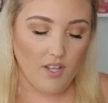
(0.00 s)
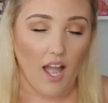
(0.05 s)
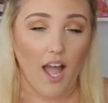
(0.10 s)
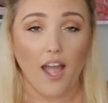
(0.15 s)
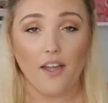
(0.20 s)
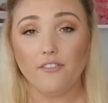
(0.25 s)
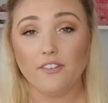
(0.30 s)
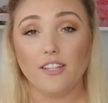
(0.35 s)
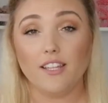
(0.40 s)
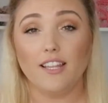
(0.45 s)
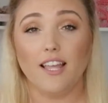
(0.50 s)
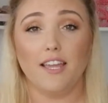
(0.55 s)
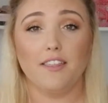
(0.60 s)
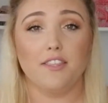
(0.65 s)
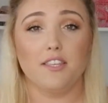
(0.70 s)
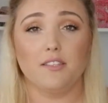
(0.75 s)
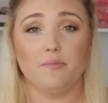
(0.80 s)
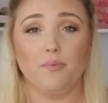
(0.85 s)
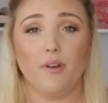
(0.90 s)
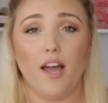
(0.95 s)
really like
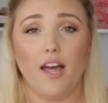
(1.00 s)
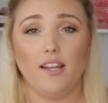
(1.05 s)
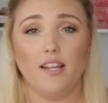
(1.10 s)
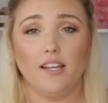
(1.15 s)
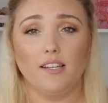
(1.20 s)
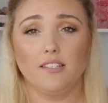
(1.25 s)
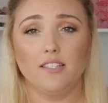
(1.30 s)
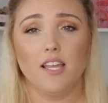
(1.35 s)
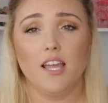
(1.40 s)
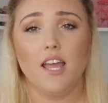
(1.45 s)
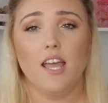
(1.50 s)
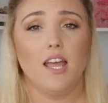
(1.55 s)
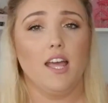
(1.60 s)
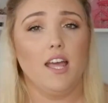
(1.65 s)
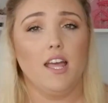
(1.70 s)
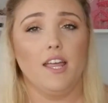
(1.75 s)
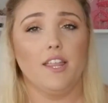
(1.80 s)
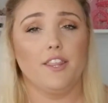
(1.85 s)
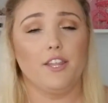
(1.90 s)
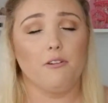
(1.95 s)
this product.
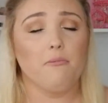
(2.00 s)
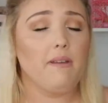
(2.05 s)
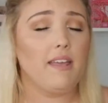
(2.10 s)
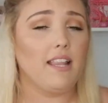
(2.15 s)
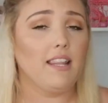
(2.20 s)
There'll be